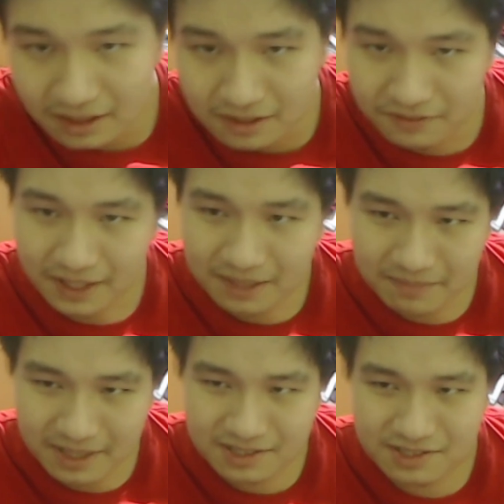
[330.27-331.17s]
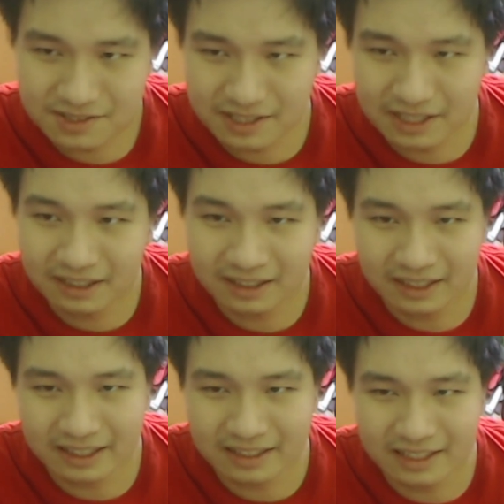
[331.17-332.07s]
Fredbear's still
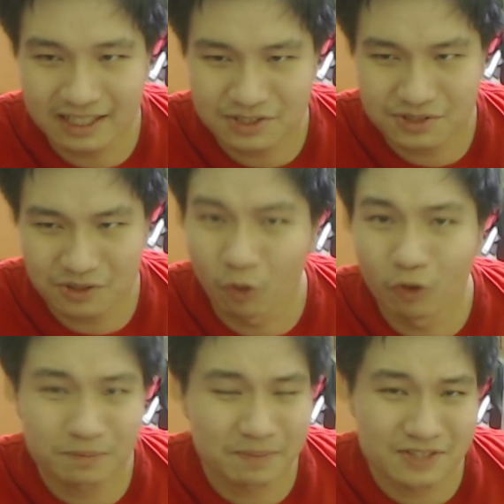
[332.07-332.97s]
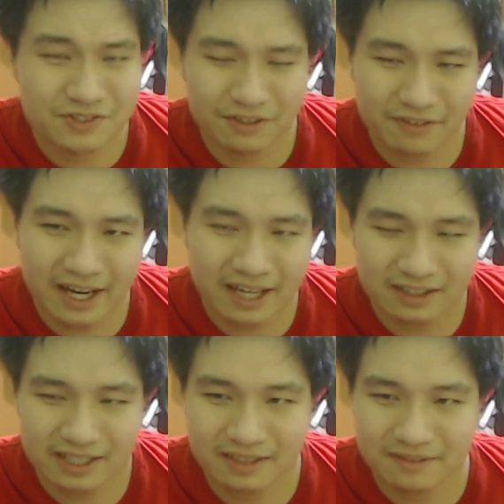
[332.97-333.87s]
in his old pizzeria, I
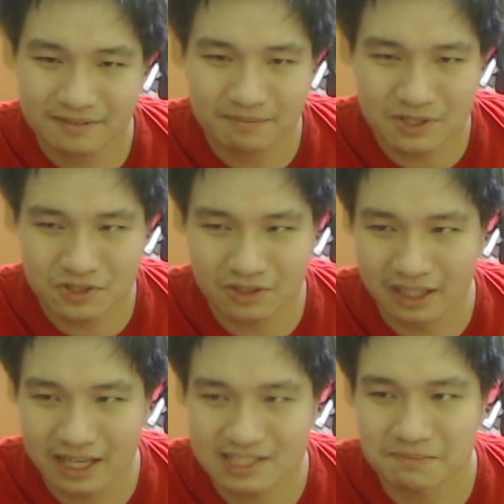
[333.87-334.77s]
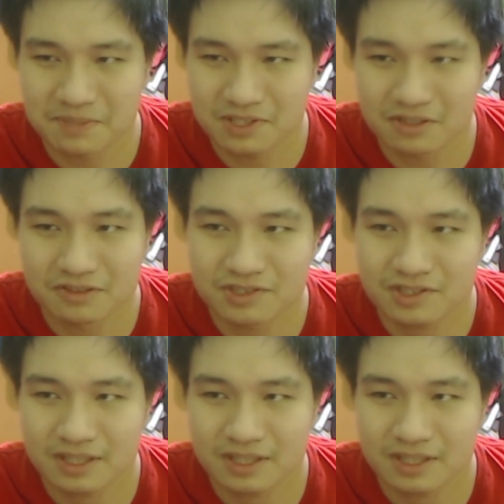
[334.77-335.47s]
think, based on the last episodes.